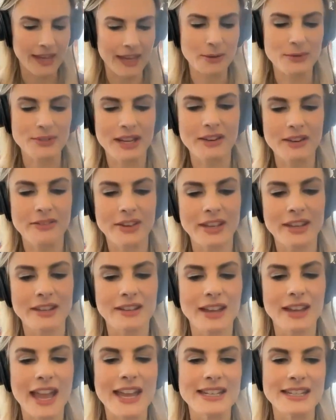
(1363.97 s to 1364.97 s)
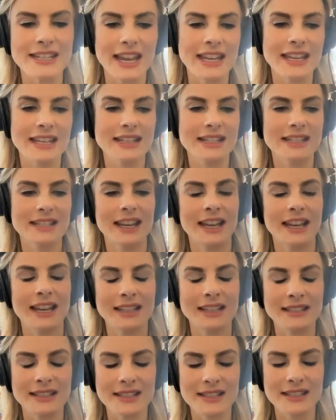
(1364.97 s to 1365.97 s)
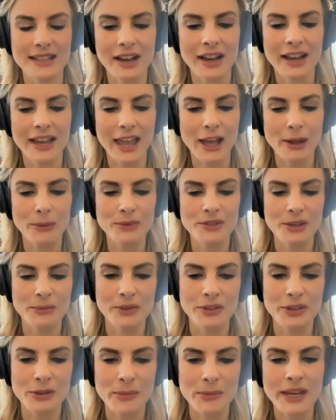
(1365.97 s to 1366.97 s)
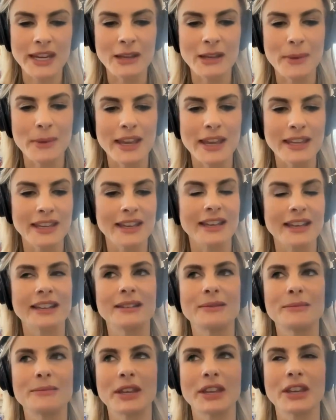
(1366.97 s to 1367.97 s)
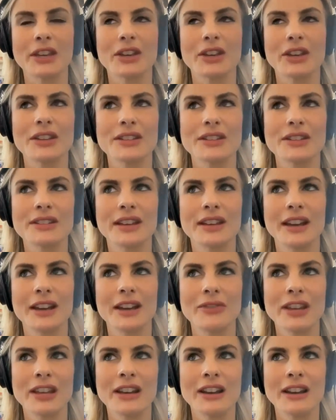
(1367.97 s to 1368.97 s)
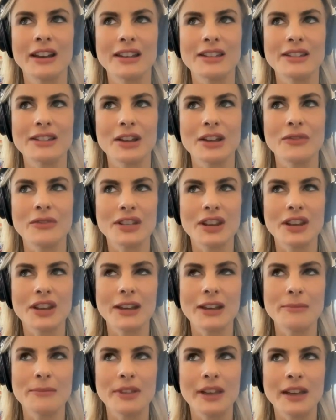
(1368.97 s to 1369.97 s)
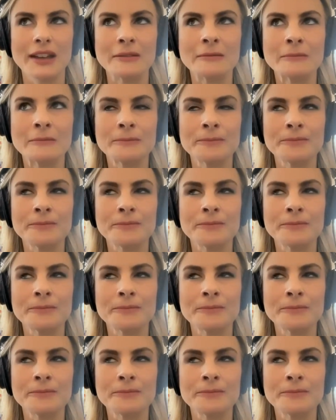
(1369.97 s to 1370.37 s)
He was having headaches, and I helped him with the meaning maker because I realized over time that